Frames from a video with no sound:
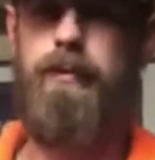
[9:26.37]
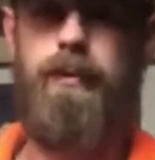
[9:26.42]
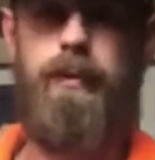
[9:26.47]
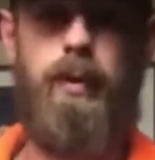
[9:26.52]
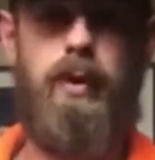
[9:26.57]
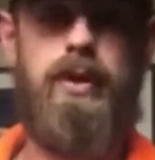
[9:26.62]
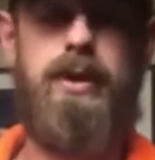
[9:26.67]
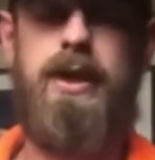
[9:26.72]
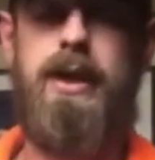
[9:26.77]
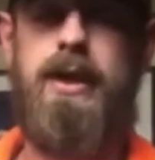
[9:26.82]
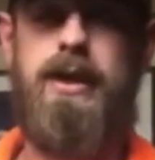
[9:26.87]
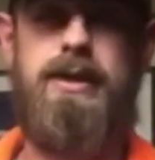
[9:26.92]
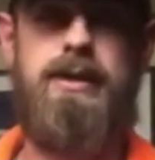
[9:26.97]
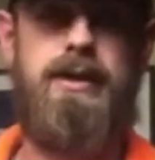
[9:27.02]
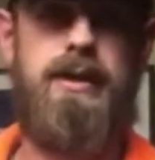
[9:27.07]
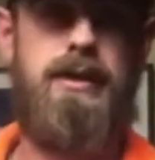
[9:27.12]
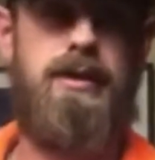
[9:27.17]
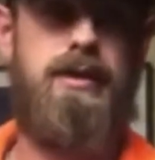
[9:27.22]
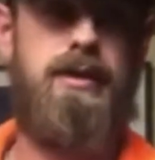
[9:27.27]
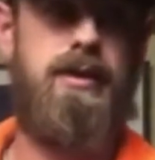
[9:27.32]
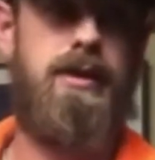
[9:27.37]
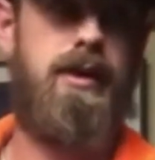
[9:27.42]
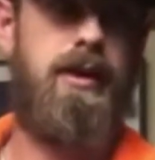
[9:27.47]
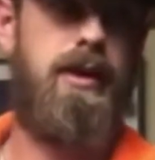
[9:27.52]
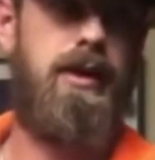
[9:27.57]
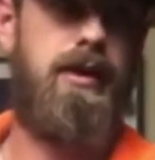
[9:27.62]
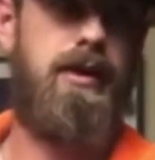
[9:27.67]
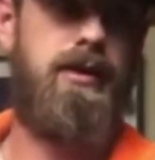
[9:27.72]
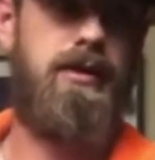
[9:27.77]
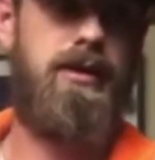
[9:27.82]
Vortex, they're
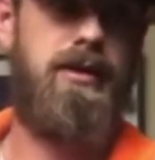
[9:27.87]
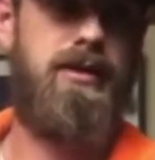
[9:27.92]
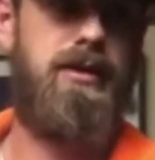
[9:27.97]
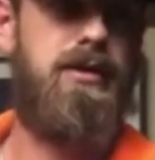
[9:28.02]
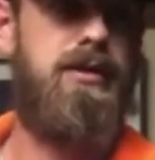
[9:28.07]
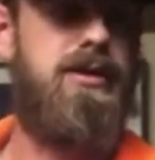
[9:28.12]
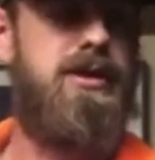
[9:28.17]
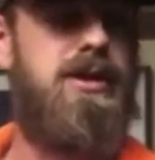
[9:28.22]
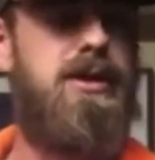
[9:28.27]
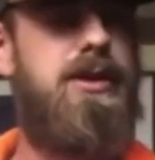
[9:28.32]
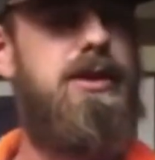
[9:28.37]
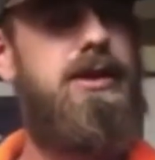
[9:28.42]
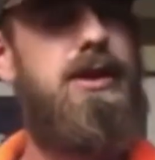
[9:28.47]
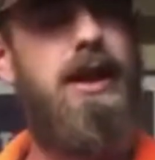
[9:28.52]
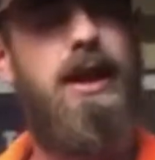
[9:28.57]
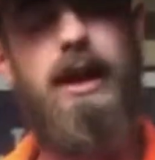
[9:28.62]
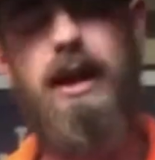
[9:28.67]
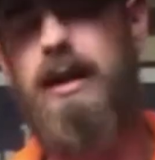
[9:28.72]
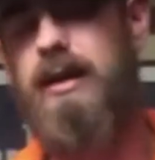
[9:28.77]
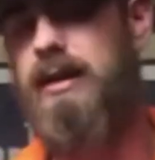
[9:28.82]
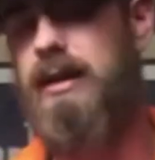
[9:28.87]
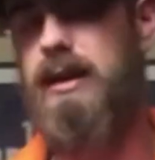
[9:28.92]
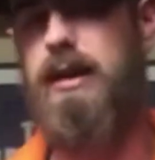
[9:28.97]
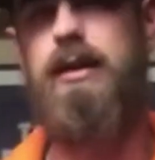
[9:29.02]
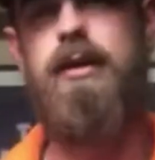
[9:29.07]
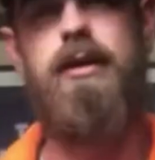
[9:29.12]
insanely